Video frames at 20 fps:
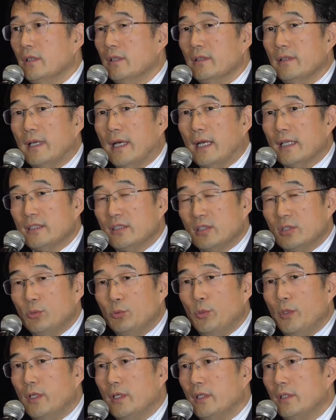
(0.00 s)
that's
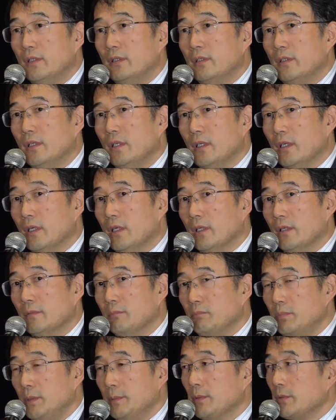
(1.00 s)
where
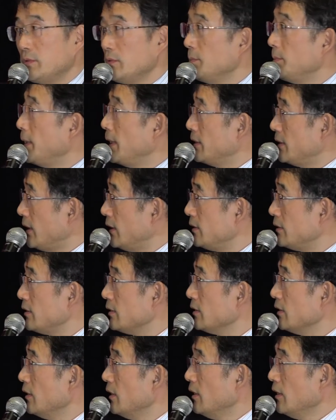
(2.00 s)
people should pay
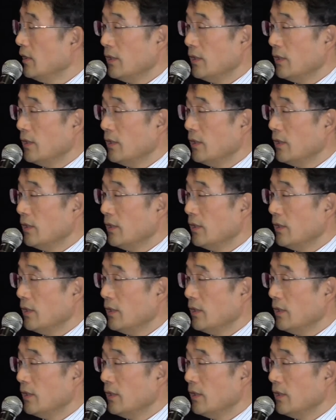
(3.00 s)
attention.